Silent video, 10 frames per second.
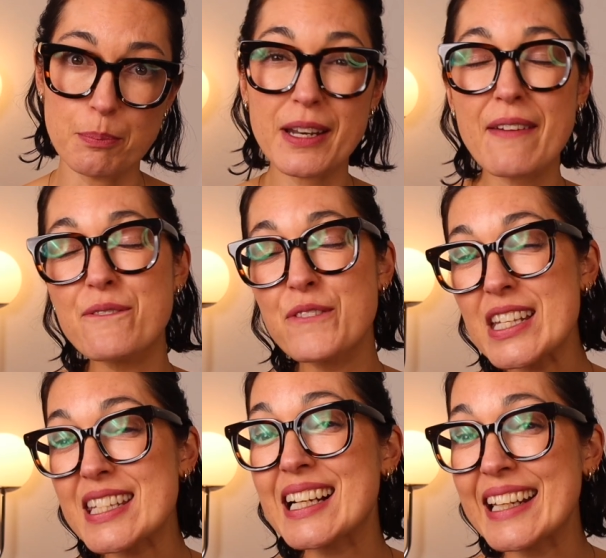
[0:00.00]
but it
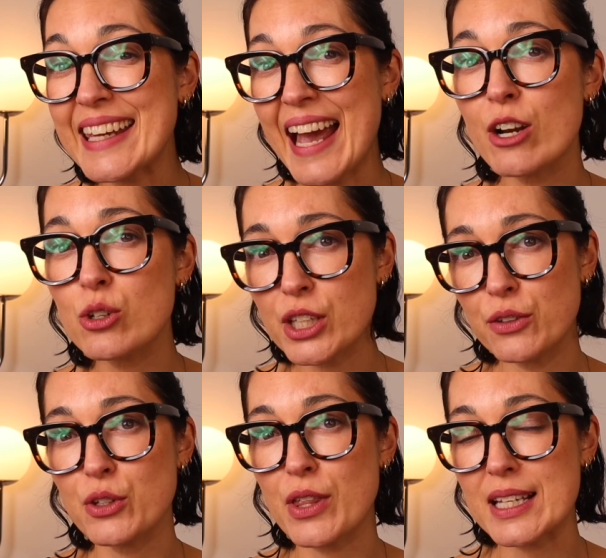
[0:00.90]
physically cannot
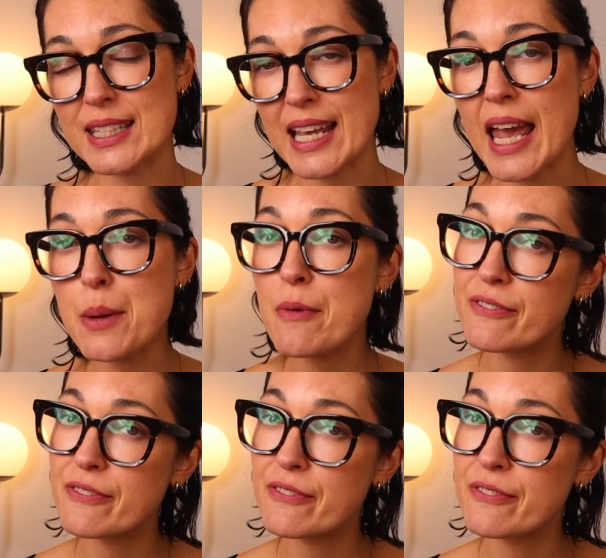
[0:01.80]
give you that same